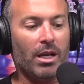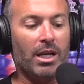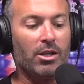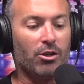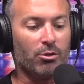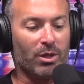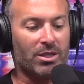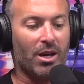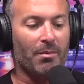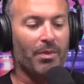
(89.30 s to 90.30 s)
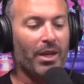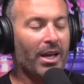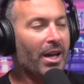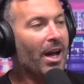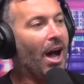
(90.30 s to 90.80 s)
He knew what's up. Yeah.
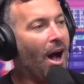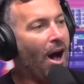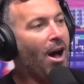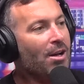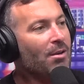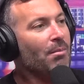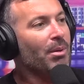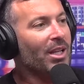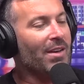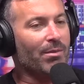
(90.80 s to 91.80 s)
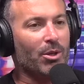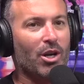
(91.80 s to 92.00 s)
Unbelievable.